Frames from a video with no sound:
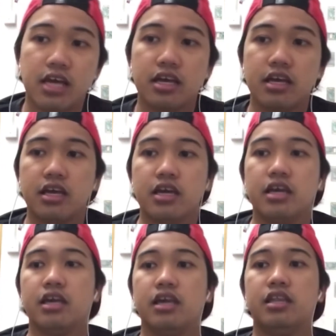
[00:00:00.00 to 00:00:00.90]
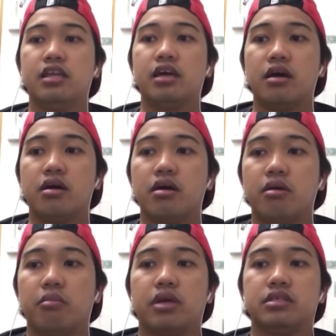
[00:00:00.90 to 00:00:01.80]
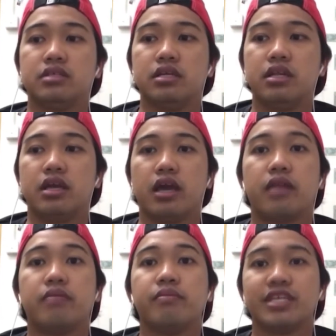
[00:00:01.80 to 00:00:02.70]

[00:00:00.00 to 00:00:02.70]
India, Brazil, and Mexico.